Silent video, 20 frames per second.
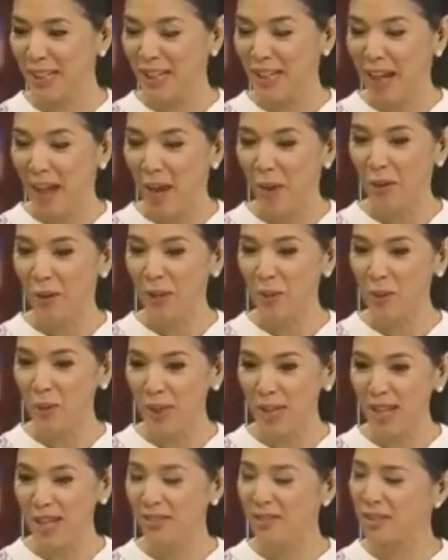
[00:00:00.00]
how can
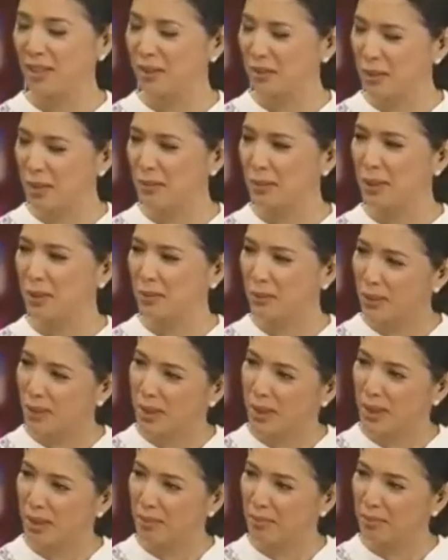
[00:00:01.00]
we have an agreement
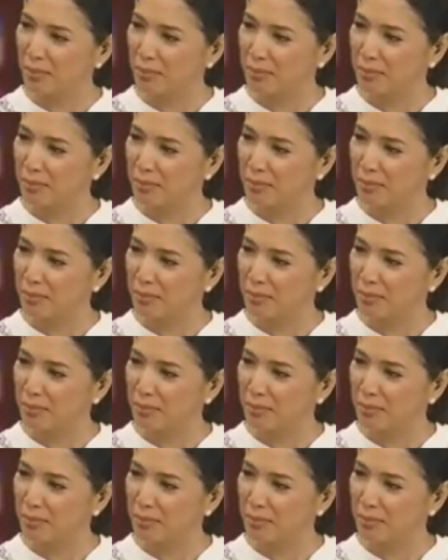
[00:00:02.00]
with them?